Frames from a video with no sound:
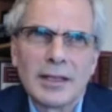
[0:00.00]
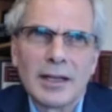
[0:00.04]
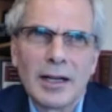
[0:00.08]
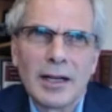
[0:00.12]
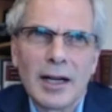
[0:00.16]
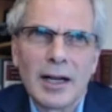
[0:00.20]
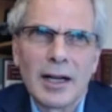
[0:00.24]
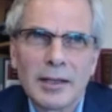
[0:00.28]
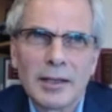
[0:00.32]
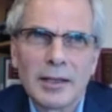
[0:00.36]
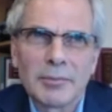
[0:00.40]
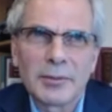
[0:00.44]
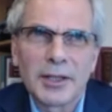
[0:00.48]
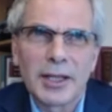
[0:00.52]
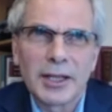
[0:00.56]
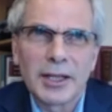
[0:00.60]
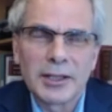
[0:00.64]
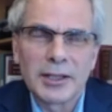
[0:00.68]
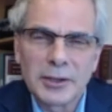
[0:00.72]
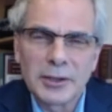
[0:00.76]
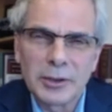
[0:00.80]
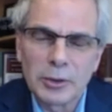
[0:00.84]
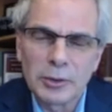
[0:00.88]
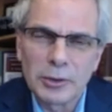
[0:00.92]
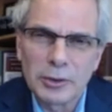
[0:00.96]
I'm getting
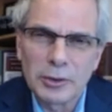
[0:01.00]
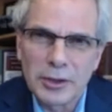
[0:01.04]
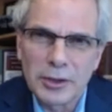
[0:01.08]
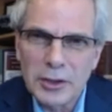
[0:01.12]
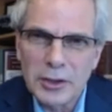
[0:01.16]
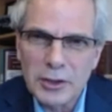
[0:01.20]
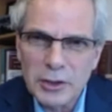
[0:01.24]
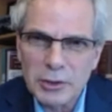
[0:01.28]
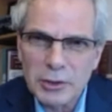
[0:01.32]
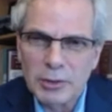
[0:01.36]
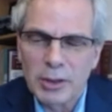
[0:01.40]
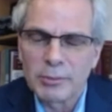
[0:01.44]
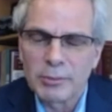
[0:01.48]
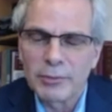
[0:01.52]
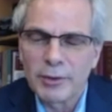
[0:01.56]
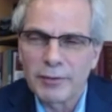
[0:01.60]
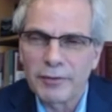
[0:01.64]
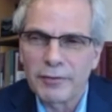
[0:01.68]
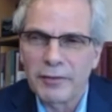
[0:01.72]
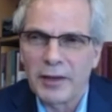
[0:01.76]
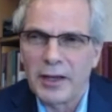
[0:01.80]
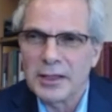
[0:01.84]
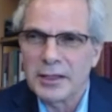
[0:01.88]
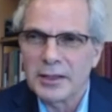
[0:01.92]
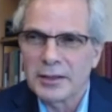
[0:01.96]
older now, so I'm
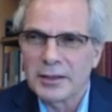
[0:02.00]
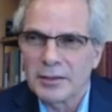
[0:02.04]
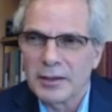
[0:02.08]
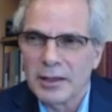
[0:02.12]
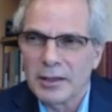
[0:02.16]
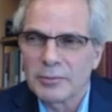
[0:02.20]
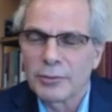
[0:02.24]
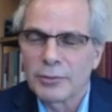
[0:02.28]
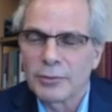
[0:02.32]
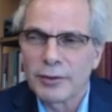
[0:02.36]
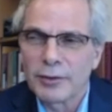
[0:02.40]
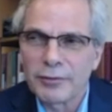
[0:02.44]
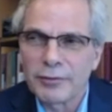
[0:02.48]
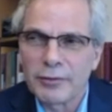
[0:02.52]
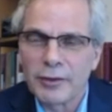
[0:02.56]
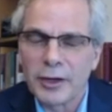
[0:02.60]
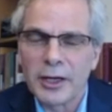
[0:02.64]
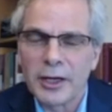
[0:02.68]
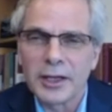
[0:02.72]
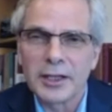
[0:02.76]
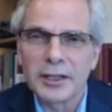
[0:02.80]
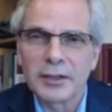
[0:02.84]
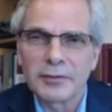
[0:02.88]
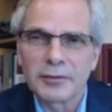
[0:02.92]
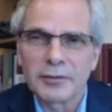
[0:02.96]

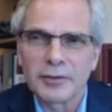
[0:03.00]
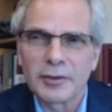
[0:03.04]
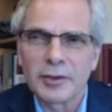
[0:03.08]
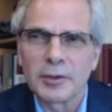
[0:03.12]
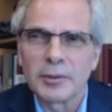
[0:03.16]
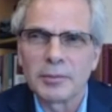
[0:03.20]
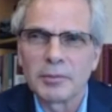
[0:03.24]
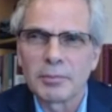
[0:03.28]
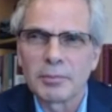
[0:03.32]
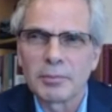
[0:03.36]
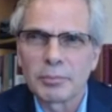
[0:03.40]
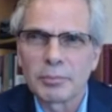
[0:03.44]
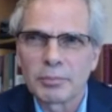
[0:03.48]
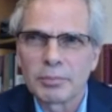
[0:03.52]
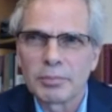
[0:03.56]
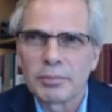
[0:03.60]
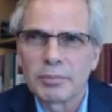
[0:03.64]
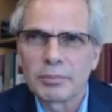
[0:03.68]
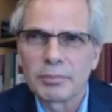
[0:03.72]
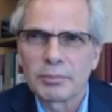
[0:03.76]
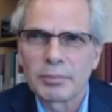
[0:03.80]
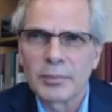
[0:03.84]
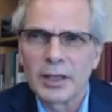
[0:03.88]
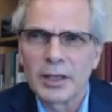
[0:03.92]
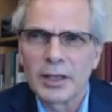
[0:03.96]
refraining from
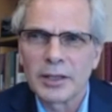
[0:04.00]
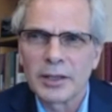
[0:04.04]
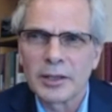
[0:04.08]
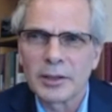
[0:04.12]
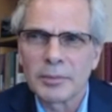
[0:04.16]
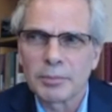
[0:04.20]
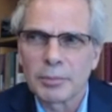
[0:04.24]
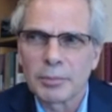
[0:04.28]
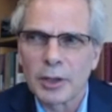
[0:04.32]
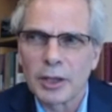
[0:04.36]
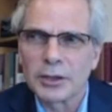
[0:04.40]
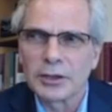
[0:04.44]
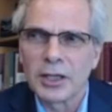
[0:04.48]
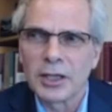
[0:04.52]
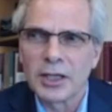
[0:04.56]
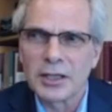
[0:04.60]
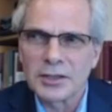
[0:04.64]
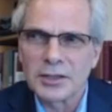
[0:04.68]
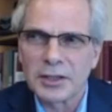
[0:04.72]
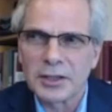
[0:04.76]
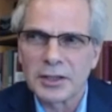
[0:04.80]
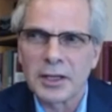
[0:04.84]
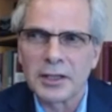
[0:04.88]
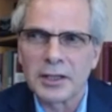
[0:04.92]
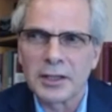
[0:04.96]

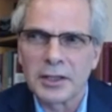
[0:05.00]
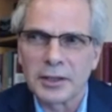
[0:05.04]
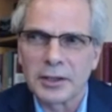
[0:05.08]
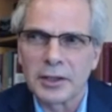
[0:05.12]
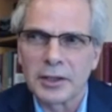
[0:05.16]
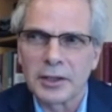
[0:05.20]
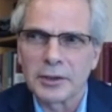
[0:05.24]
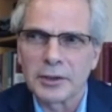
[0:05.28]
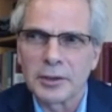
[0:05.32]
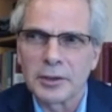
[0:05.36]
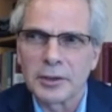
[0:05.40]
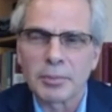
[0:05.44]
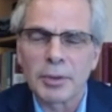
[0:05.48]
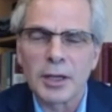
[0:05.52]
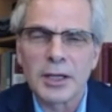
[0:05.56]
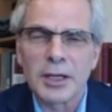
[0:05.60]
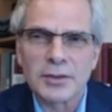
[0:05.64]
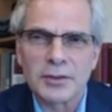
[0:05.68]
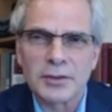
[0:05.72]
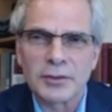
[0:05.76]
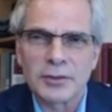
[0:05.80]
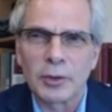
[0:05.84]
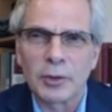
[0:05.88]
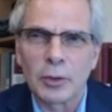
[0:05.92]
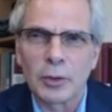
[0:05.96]
prognosticating on the
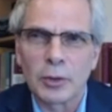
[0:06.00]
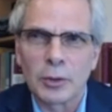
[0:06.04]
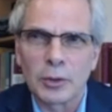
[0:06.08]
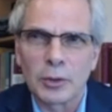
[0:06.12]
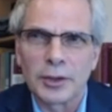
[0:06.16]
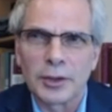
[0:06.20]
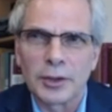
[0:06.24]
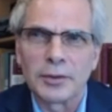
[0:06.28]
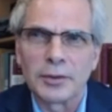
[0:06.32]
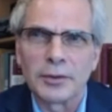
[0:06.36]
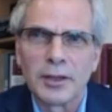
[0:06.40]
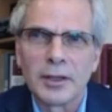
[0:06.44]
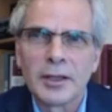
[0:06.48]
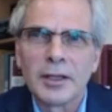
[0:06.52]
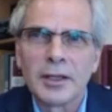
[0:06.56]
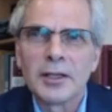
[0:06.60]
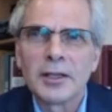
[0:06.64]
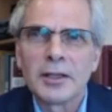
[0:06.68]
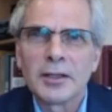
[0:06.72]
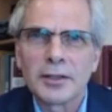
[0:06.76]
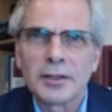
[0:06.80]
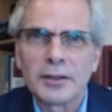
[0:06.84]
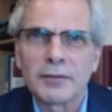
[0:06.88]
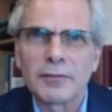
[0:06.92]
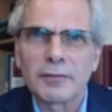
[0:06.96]
price of gold and
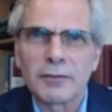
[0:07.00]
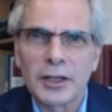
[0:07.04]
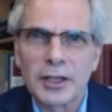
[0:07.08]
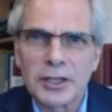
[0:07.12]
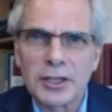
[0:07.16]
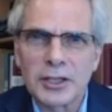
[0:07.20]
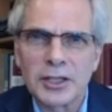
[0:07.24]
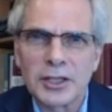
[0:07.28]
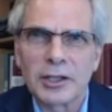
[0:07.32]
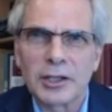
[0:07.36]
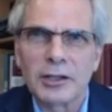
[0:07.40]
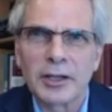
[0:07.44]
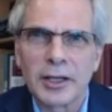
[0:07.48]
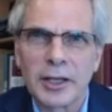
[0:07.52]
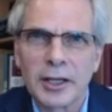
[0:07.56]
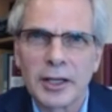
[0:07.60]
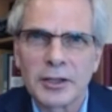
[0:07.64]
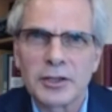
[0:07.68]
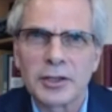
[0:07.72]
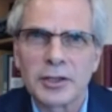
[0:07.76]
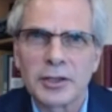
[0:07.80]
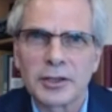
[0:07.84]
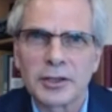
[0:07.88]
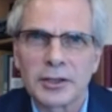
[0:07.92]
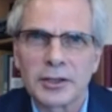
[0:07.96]
inflationary
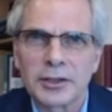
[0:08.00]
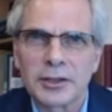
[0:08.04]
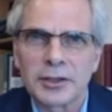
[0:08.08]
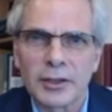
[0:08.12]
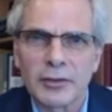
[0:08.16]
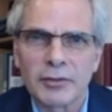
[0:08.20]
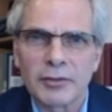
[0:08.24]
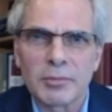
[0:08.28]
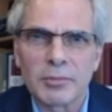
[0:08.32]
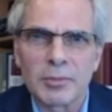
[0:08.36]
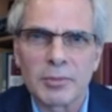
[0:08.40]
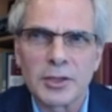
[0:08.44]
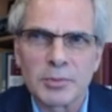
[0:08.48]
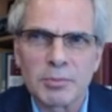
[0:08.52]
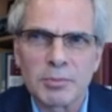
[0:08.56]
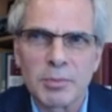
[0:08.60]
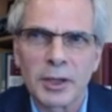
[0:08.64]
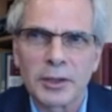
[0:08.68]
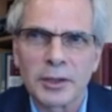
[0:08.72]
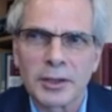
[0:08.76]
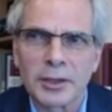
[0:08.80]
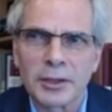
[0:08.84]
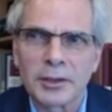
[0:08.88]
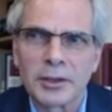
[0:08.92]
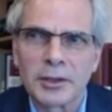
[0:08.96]
hedging and government
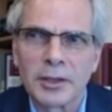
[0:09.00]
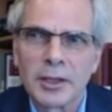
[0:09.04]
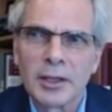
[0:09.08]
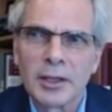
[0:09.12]
spending.